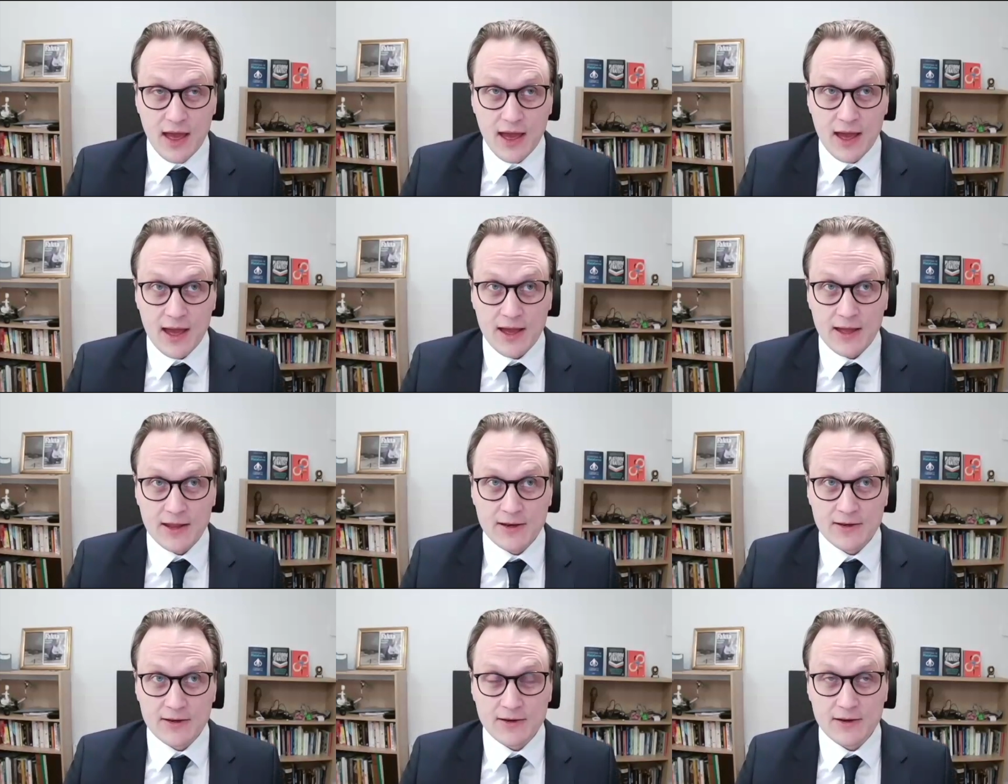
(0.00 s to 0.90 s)

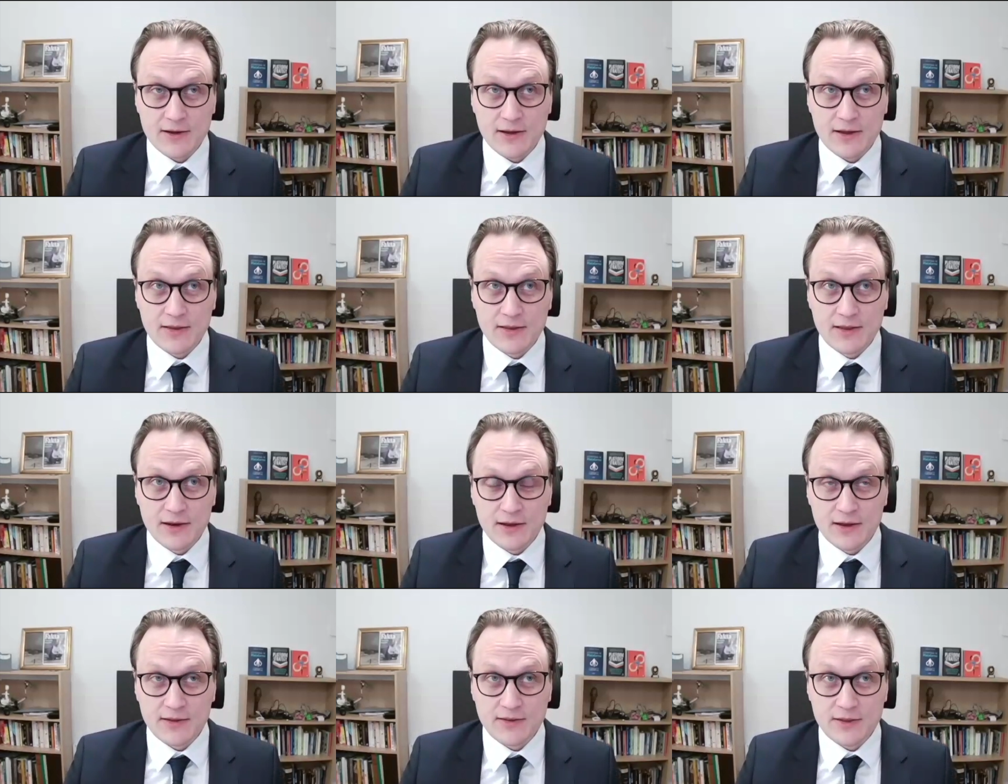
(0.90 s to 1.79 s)
And
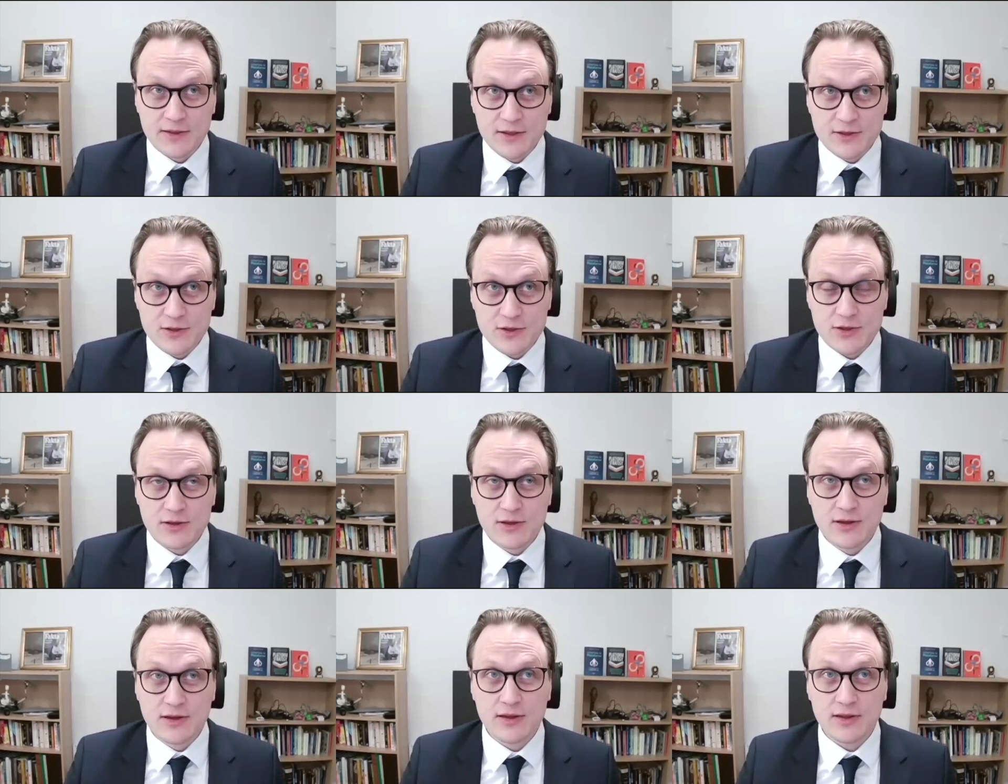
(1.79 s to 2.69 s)
then I teach
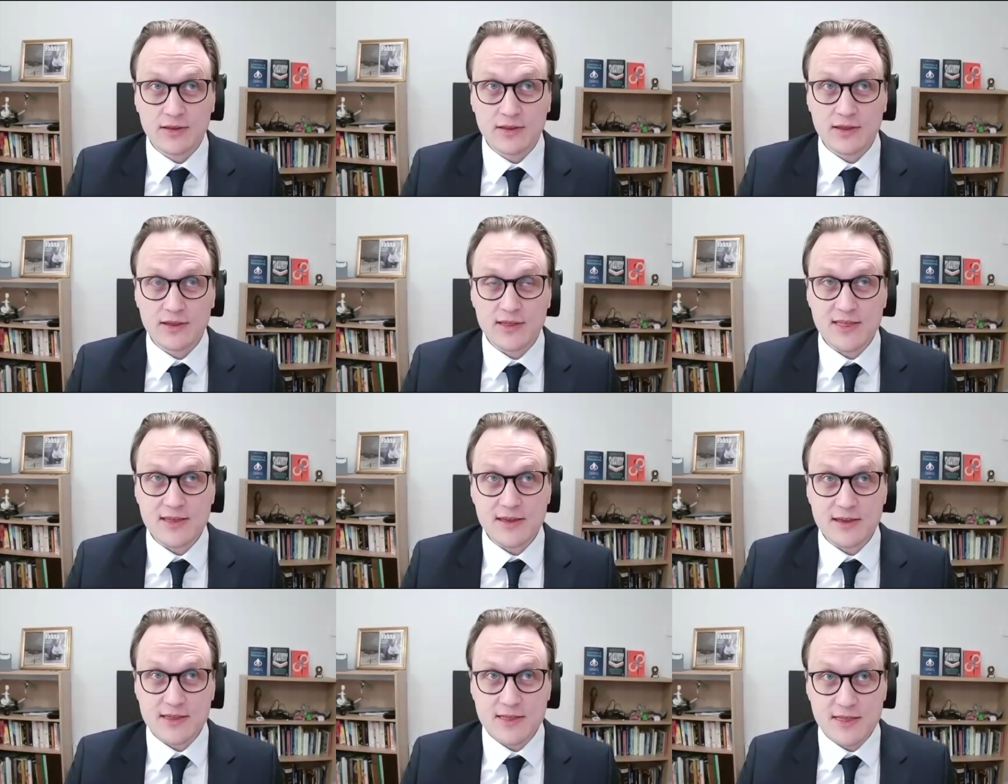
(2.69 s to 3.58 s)
these
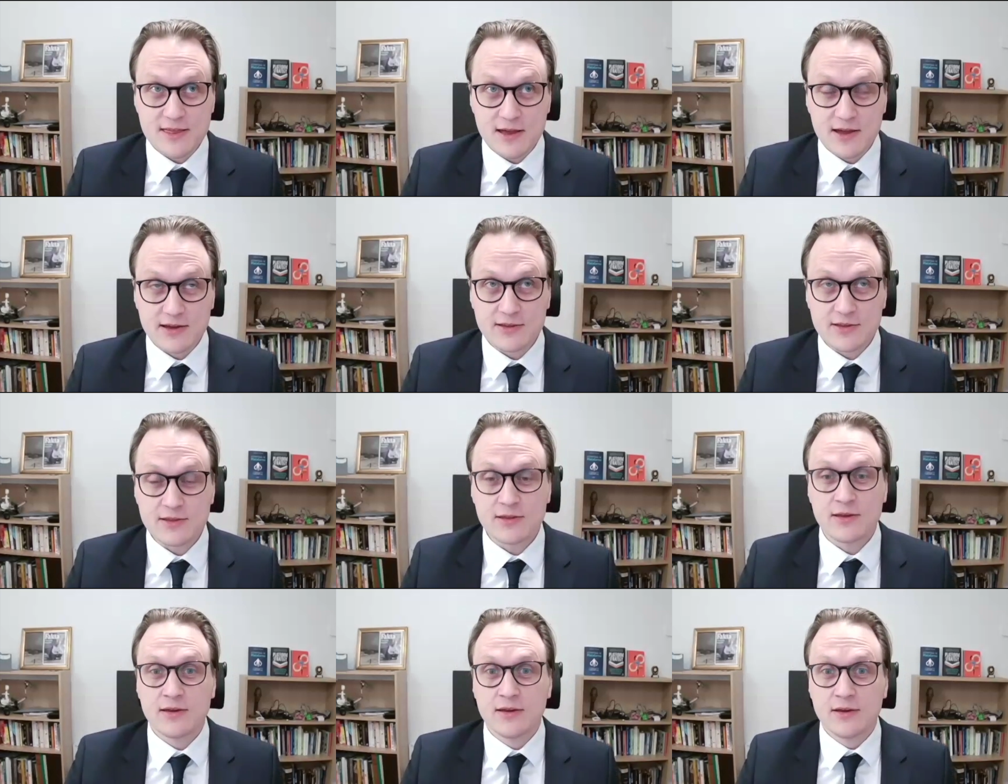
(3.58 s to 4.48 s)
insights